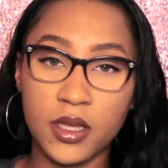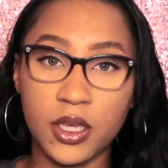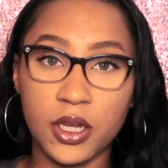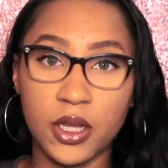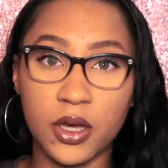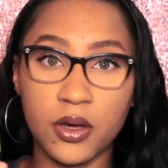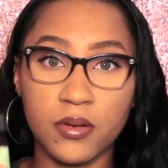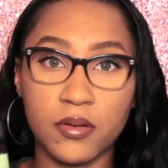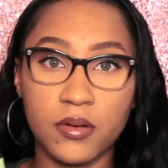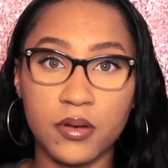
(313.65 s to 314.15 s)
you
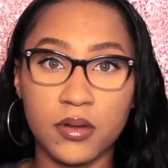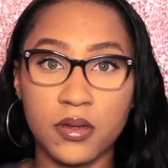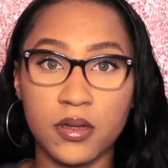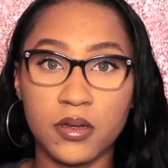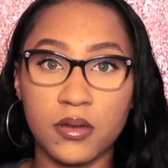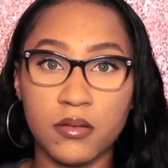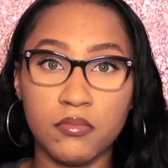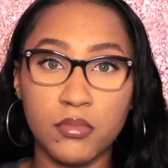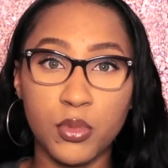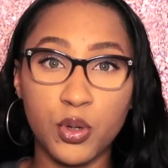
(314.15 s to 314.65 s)
know,
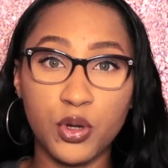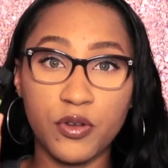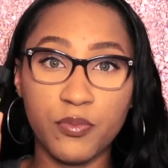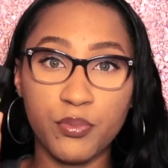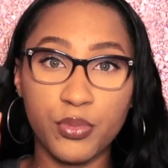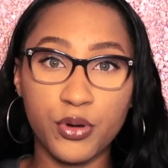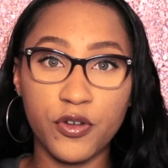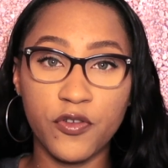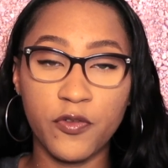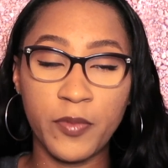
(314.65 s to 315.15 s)
mood
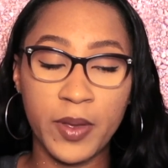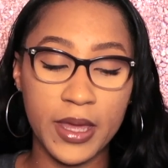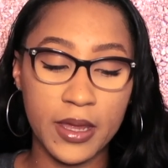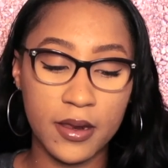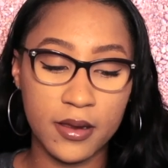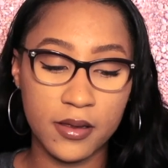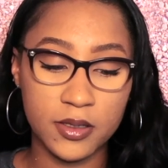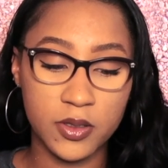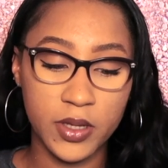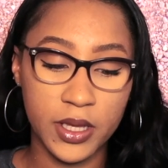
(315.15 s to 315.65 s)
improvement.
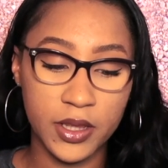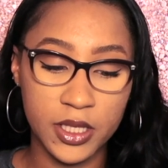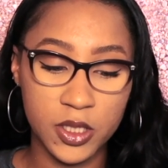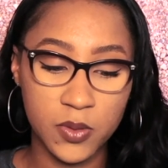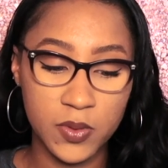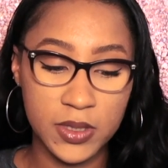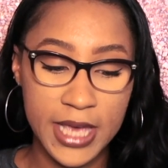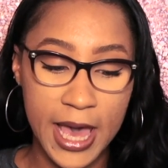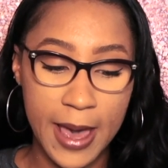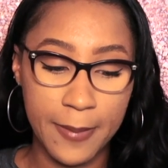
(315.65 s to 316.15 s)
So
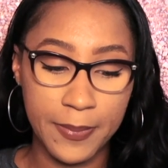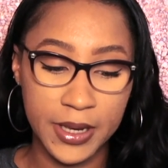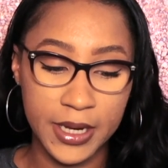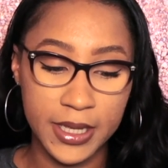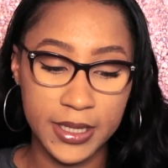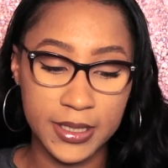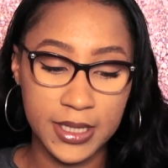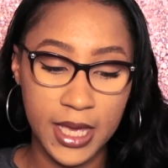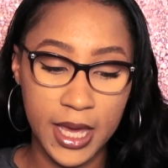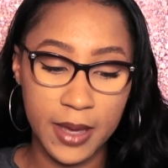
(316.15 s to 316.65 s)
this one's
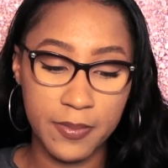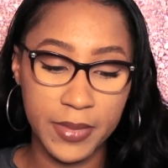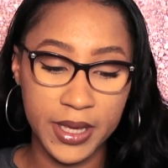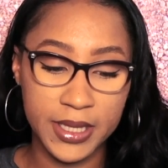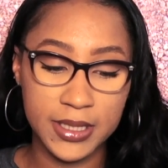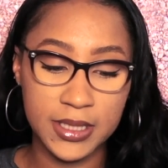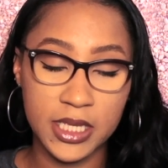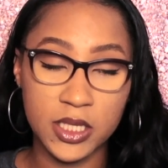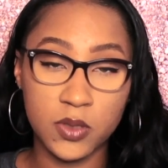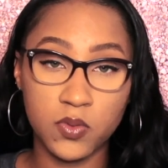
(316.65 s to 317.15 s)
Happiness. I
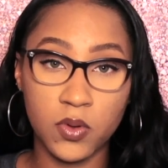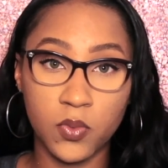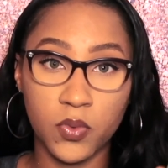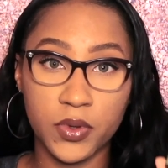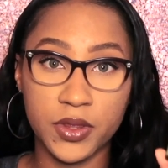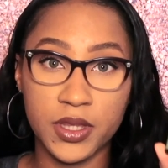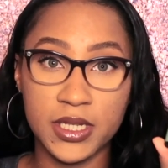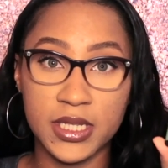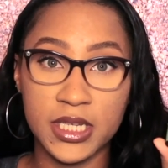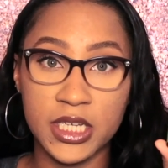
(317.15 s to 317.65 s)
mix this one
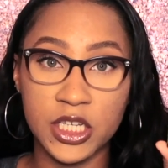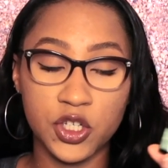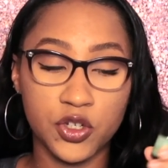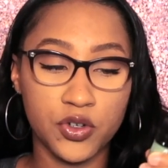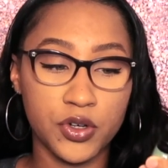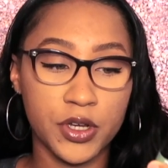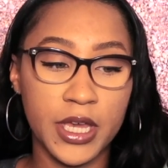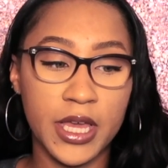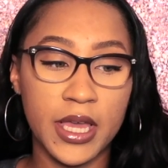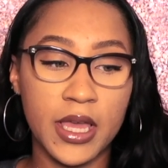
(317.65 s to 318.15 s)
with the tea
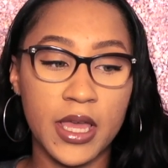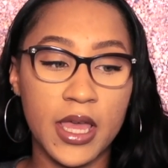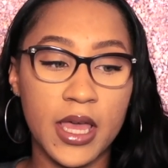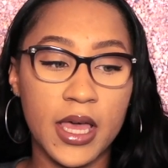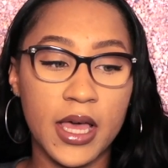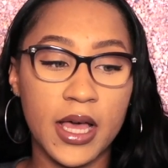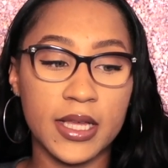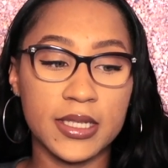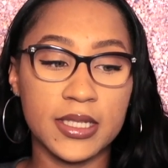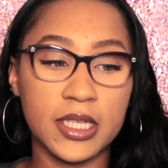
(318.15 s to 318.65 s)
tree
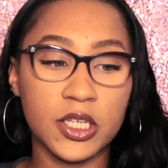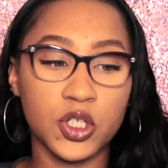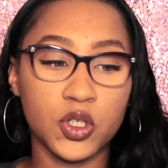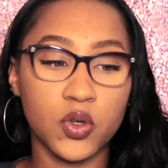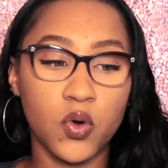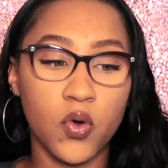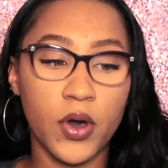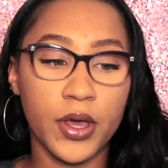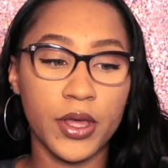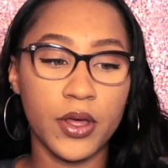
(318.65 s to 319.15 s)

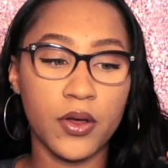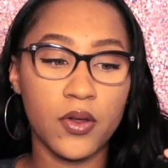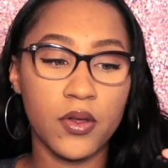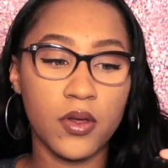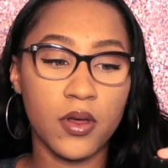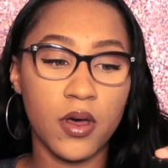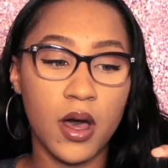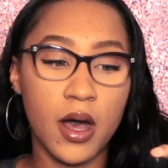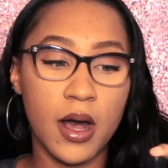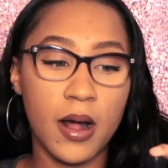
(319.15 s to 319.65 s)
essential
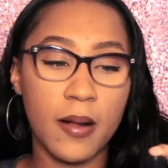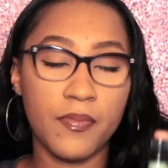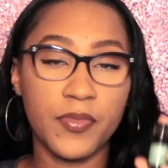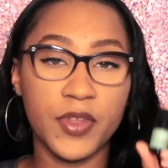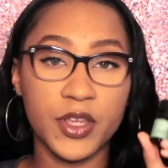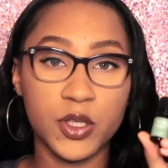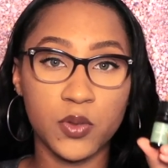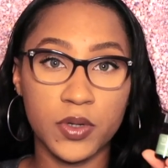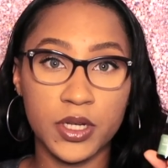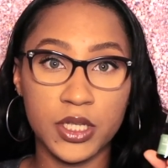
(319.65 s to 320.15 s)
oil. Um,
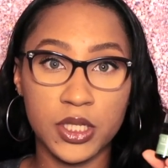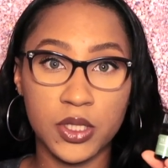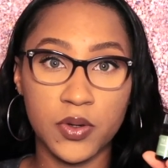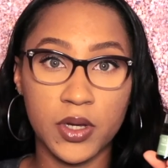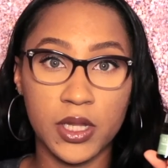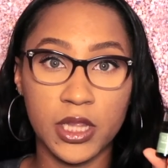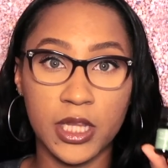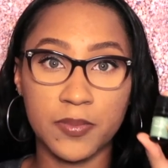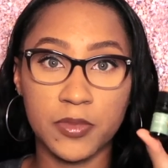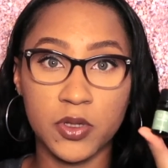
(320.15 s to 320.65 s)
this one is
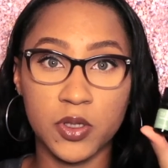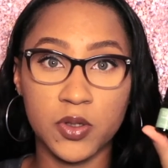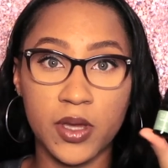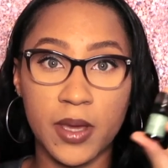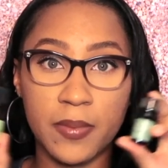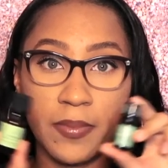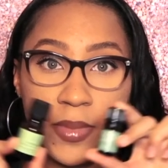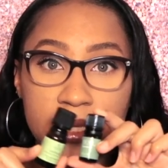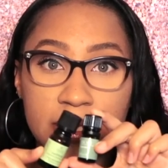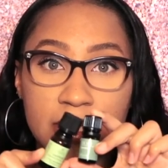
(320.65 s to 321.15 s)
eucalyptus, so
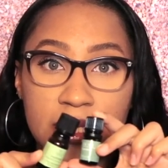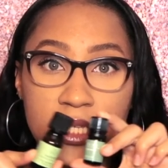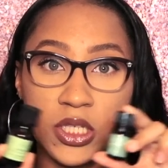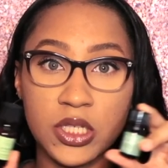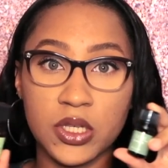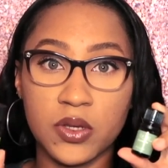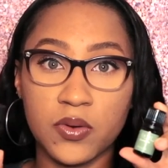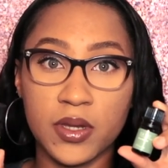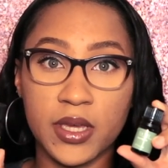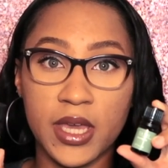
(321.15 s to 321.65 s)
I mix
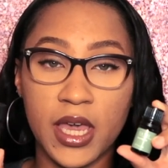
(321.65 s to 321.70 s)
these two